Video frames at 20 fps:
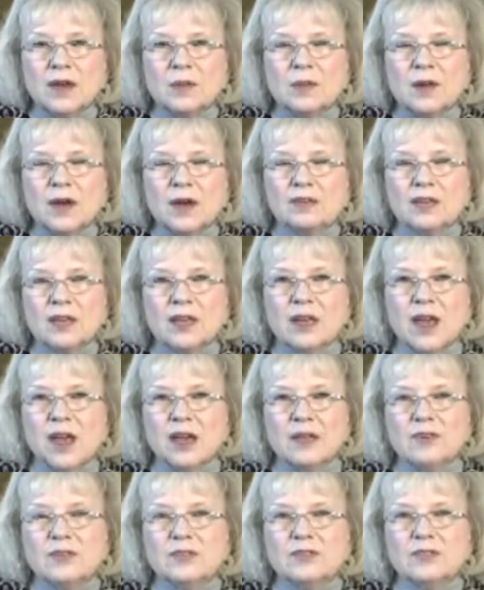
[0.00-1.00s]
but the
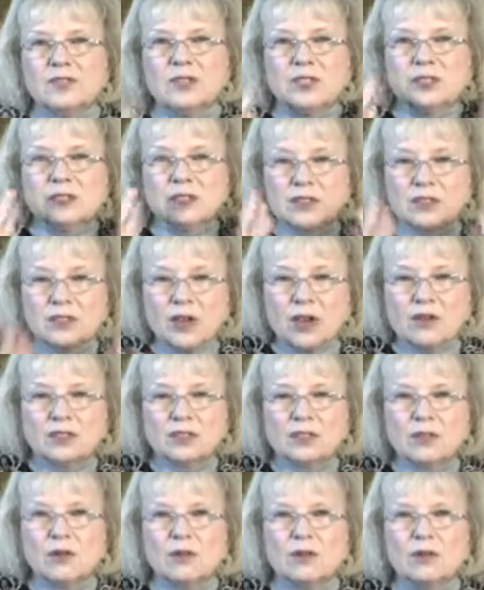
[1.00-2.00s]
life of Jesus
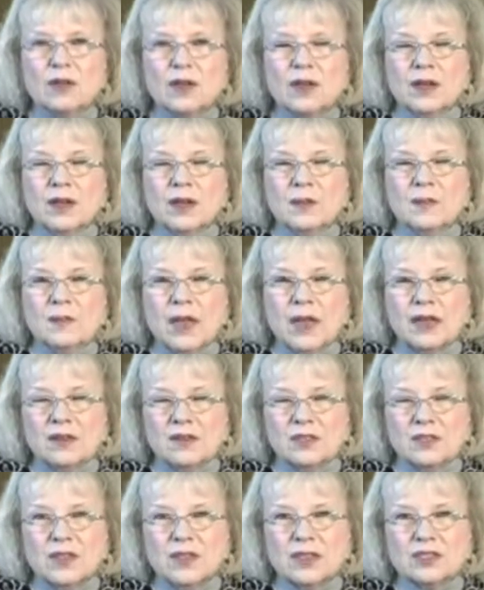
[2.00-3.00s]
also
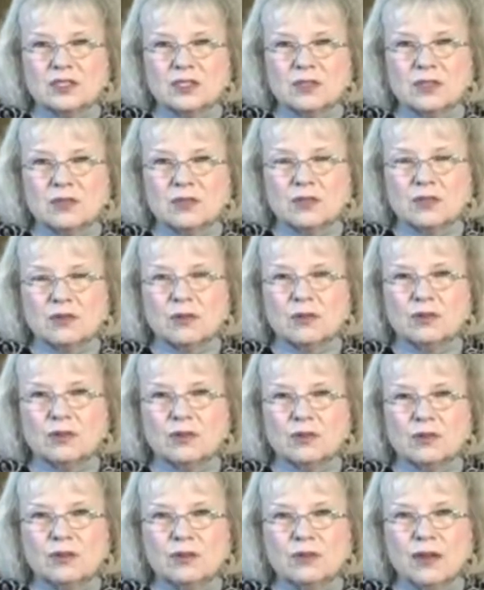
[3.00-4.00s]
manifests through
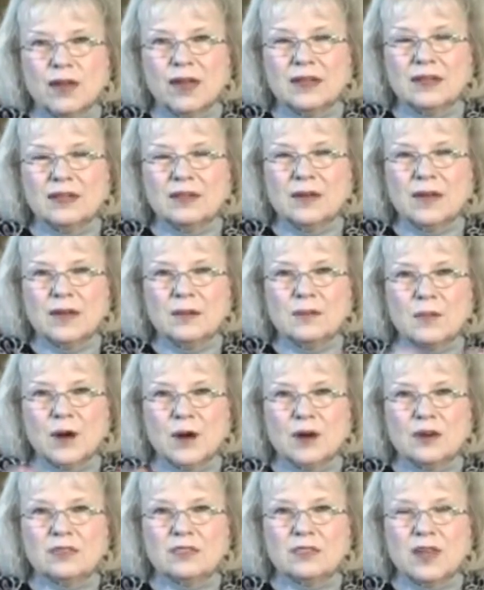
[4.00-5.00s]
you and
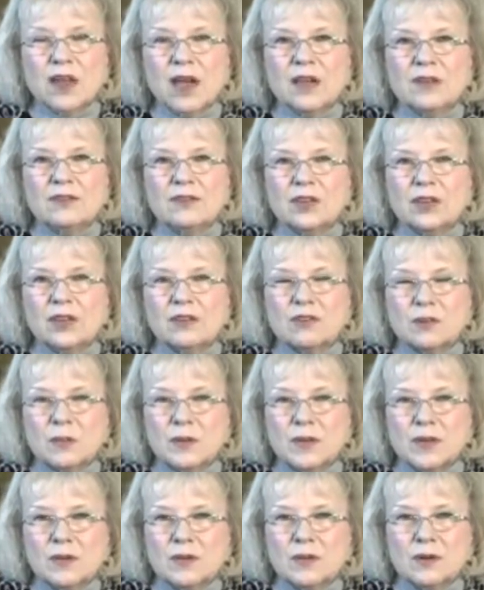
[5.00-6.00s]
imparts life to other
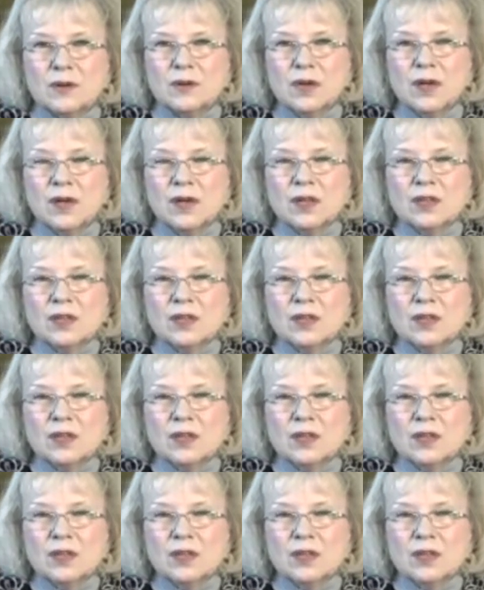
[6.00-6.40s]
people.